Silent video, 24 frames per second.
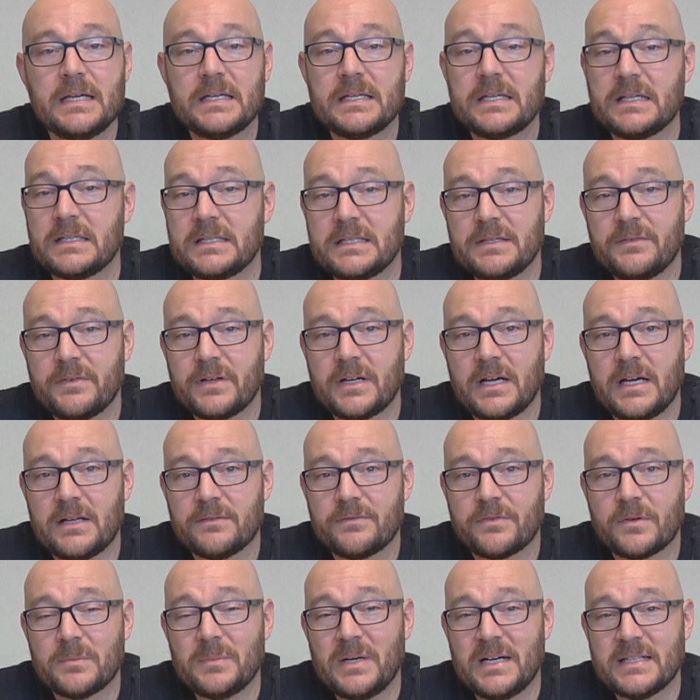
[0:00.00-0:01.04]
You leave it on
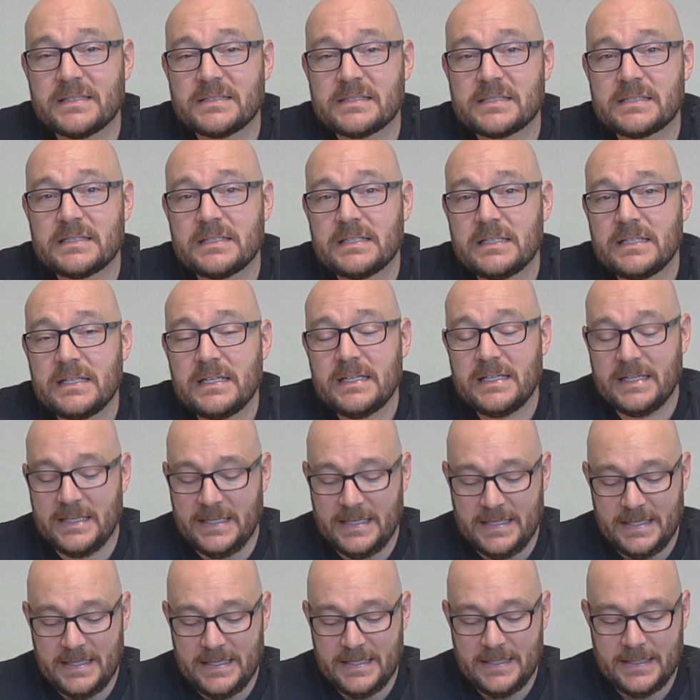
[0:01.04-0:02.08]
for months,
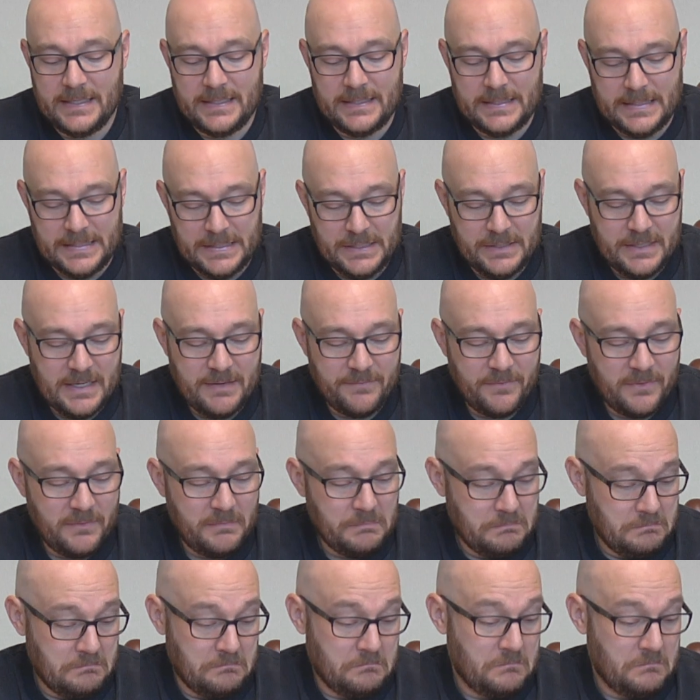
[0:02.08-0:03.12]
and you never